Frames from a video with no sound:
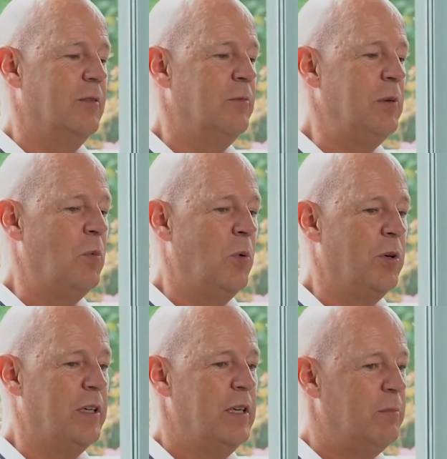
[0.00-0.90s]
we
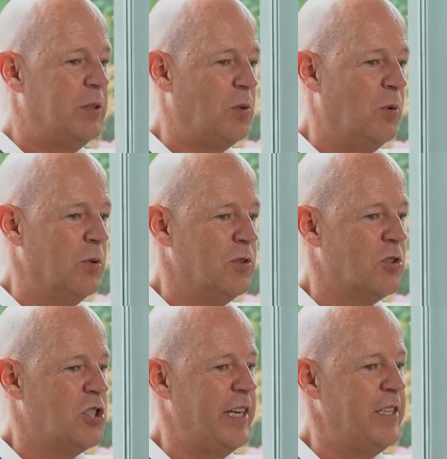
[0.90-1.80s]
work, but also
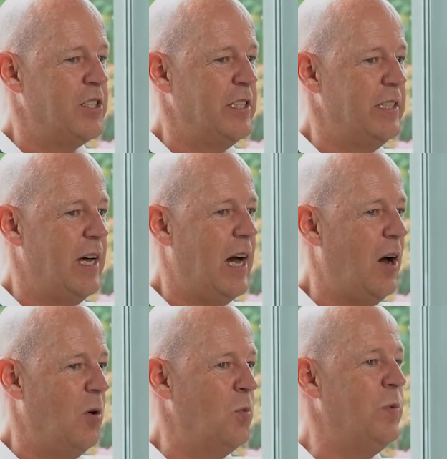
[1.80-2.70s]
change in
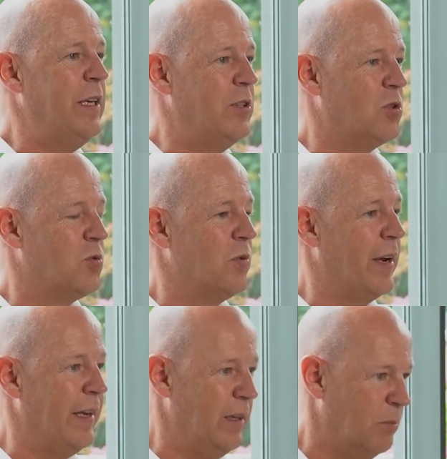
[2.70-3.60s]
how we
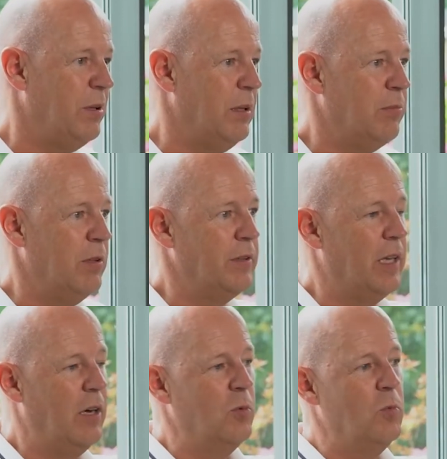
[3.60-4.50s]
train people and
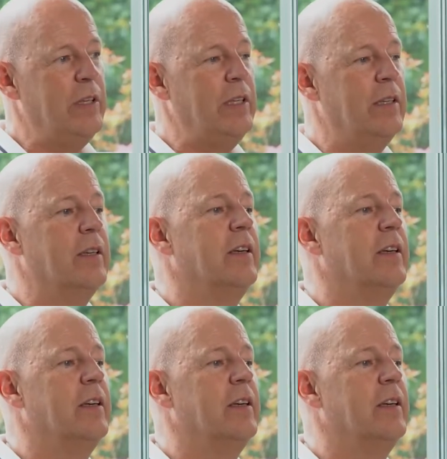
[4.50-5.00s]
how we